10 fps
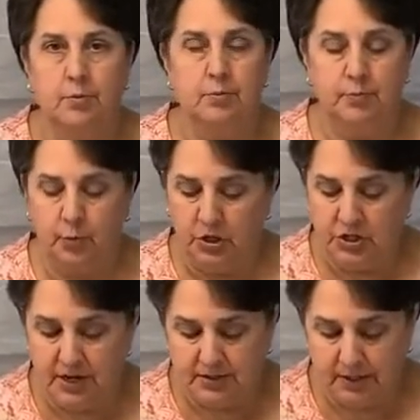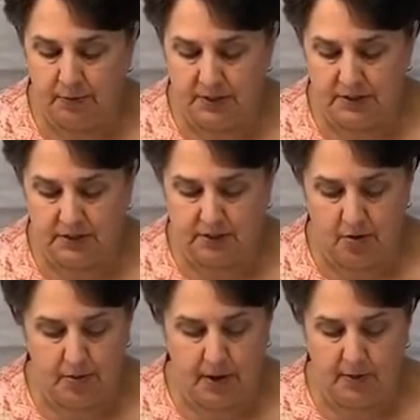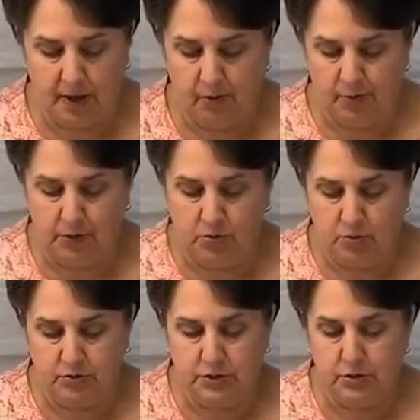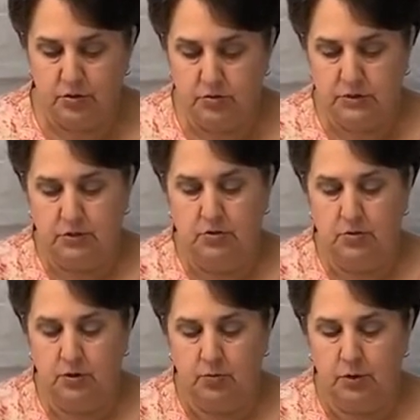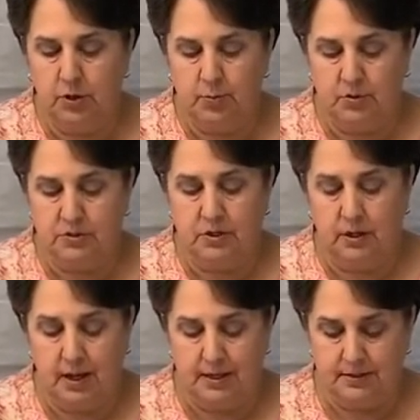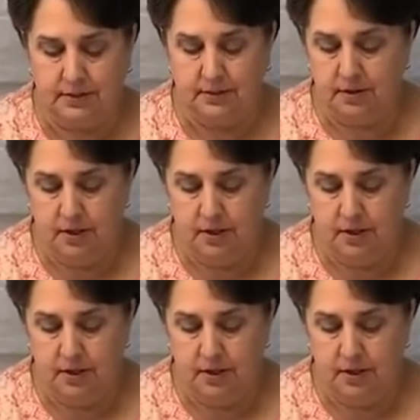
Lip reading: print you out something to stick on there. That would be cool too. So you could really personalize it.